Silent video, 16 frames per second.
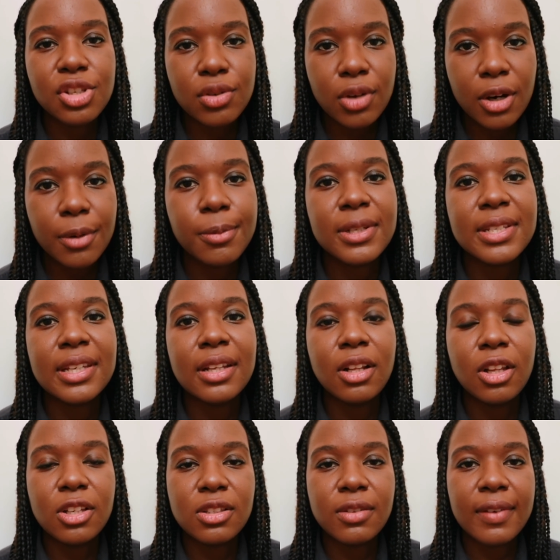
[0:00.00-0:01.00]
you are putting in
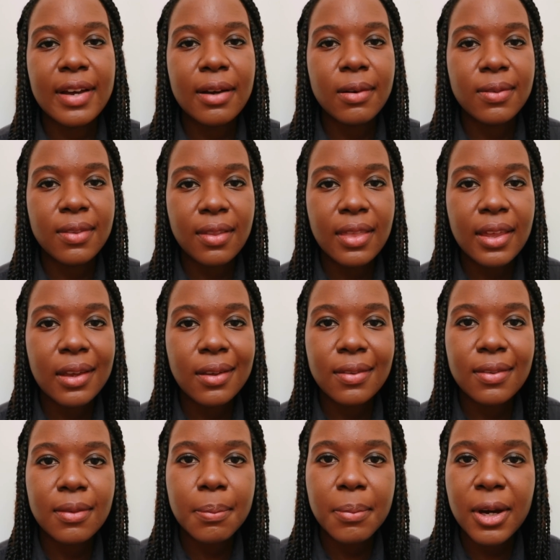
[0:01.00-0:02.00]
loads of hours and
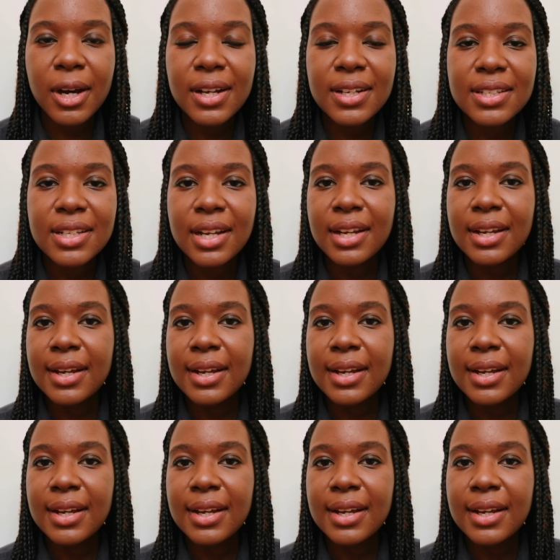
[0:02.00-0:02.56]
things, but